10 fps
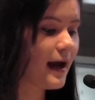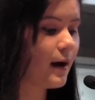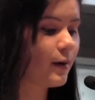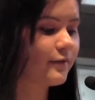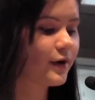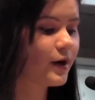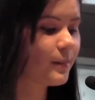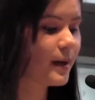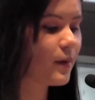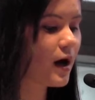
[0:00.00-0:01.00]
However,
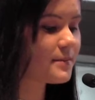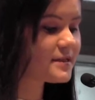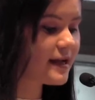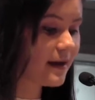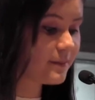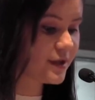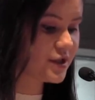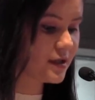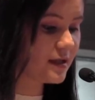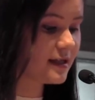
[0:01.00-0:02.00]
my mom's
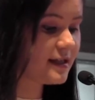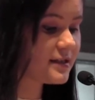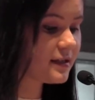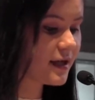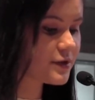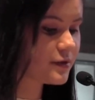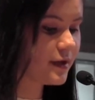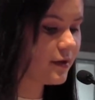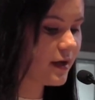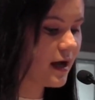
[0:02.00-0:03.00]
ambition and intellectual
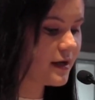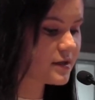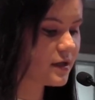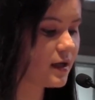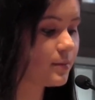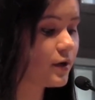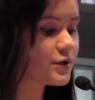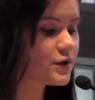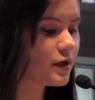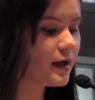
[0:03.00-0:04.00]
curiosity
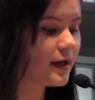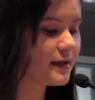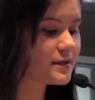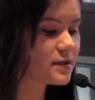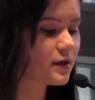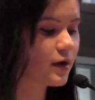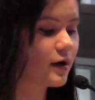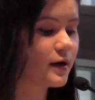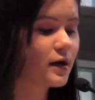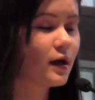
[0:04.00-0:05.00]
pushed her against the
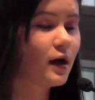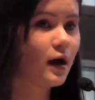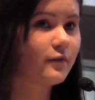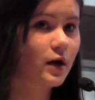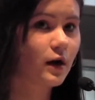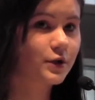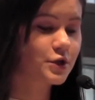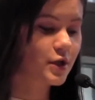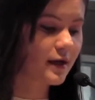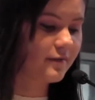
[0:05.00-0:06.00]
current of a
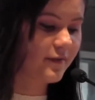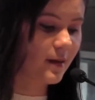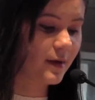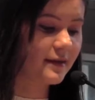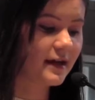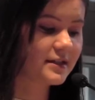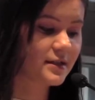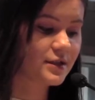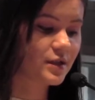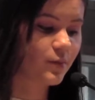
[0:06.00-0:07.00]
culture and family that
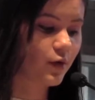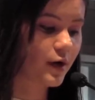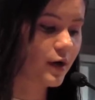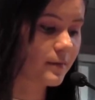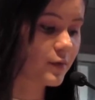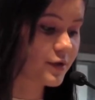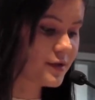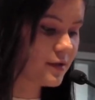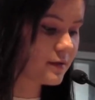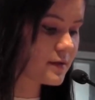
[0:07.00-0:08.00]
didn't support her
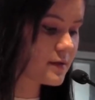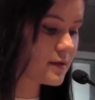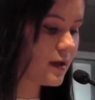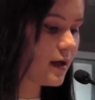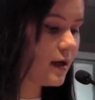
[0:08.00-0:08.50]
pursuits.